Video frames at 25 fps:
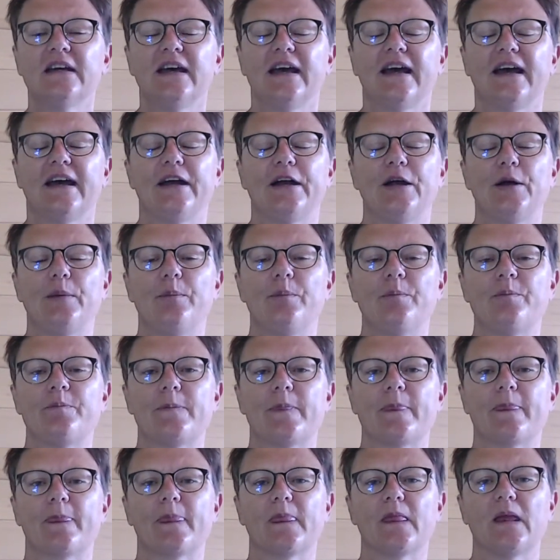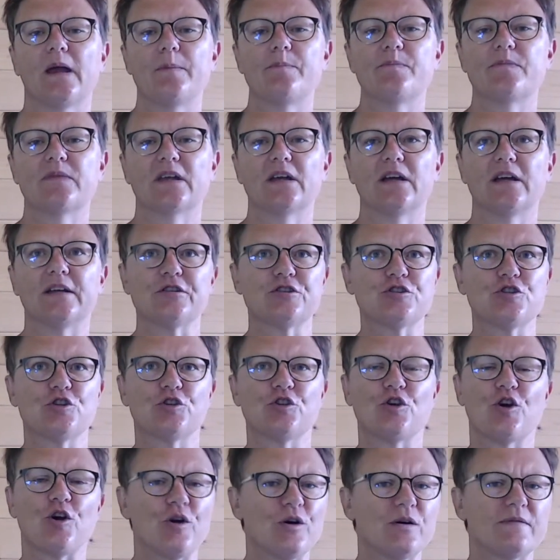
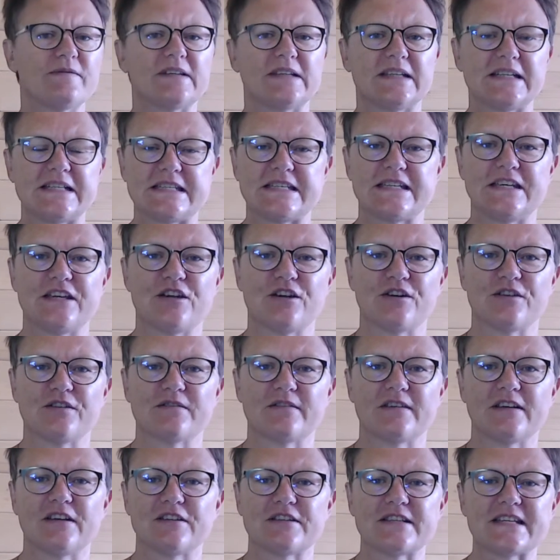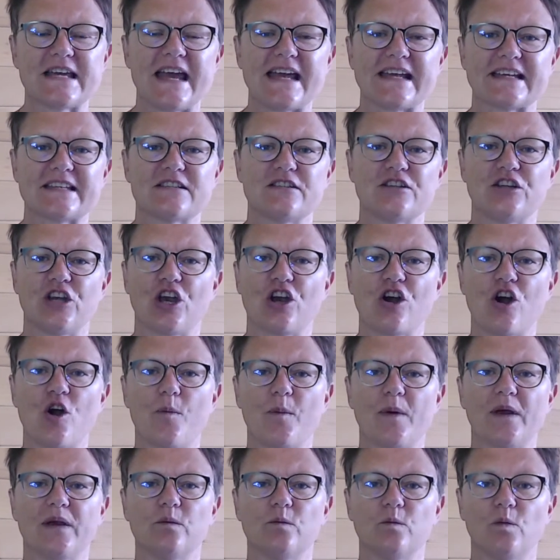Don't over-litter your text and your
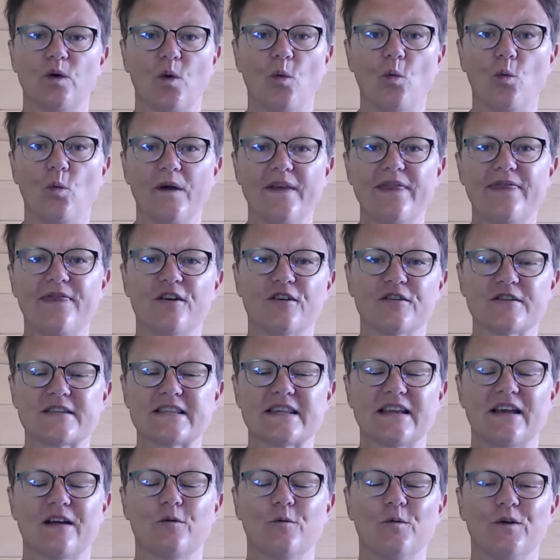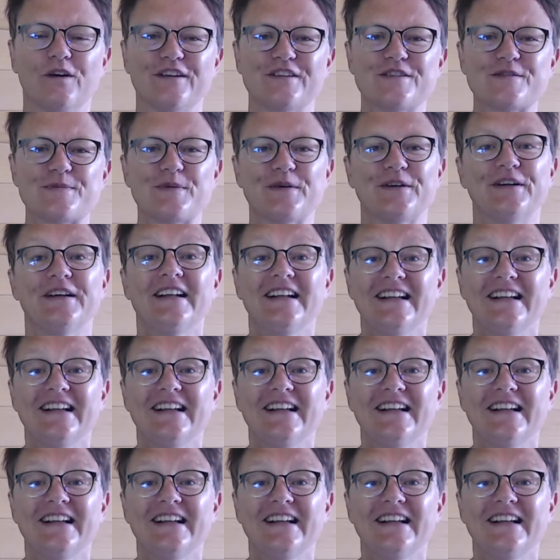copy with those slang words, but